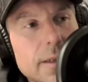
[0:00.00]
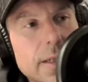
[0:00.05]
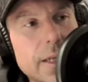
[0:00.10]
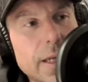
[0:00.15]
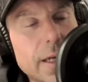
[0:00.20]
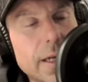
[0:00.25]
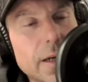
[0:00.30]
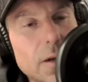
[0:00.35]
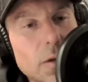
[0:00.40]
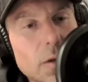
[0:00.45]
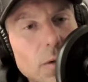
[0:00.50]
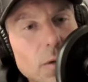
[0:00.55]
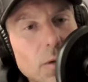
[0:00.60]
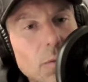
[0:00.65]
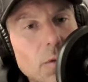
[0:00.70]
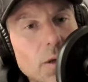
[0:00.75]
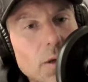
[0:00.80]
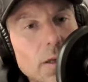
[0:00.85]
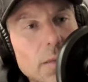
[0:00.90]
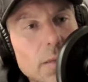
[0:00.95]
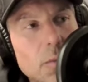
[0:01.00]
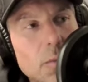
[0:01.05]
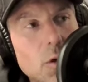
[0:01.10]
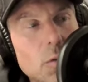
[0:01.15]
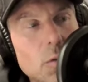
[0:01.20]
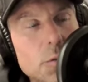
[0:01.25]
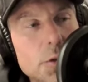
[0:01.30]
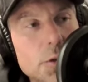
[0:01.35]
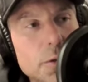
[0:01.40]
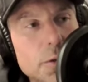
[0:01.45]
and then I'll go to work, come
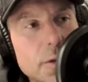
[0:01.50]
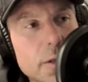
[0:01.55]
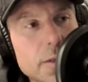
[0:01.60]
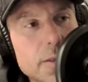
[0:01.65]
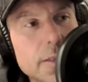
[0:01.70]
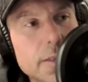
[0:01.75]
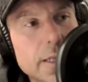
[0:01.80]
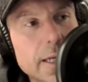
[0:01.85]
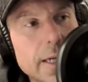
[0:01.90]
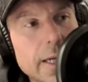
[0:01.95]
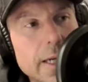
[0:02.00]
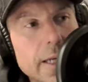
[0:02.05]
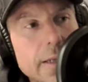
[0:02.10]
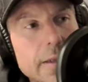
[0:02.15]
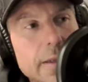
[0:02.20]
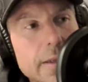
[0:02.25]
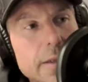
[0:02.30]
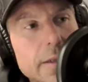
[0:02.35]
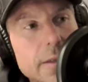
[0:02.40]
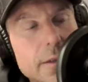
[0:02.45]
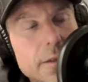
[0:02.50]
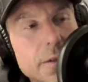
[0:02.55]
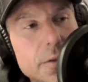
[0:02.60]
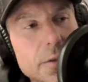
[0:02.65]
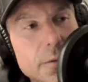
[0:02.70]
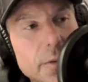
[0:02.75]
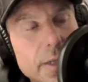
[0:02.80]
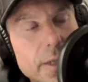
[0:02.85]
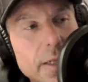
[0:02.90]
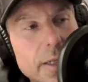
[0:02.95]
home, shoot outside,
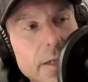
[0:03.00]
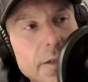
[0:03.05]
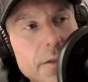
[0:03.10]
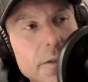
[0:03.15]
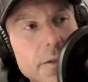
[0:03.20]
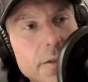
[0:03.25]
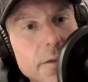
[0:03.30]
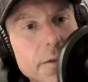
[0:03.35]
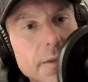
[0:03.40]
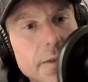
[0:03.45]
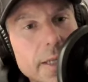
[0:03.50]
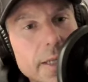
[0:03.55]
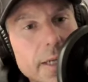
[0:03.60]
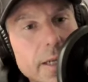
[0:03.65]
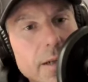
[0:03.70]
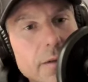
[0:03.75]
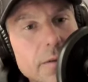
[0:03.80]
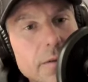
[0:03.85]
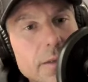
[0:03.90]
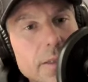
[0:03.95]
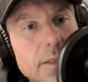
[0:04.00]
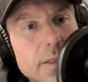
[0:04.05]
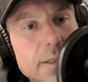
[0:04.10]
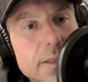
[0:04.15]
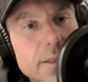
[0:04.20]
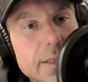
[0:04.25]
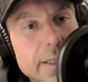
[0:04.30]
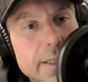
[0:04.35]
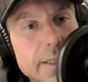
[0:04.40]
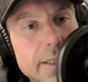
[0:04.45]
do what I got to do. And then I'll
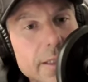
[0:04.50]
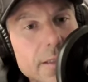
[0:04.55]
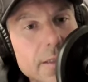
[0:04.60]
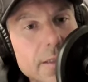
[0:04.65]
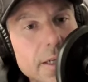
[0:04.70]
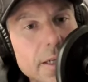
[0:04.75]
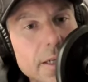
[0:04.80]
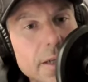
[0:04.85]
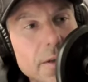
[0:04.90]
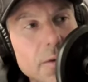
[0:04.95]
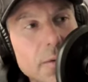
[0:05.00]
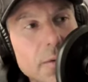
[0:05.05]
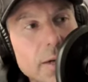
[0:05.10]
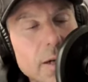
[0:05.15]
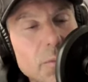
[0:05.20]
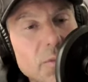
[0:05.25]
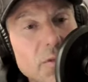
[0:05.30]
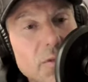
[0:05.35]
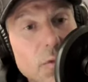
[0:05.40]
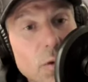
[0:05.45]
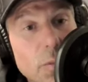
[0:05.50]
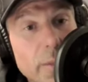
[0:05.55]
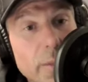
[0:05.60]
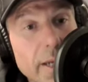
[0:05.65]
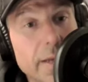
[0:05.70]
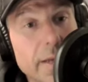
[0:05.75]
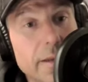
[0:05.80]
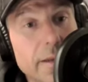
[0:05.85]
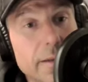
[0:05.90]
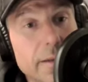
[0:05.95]
sneak in another round before
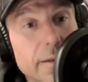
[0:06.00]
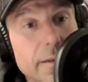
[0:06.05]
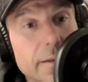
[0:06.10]
bed.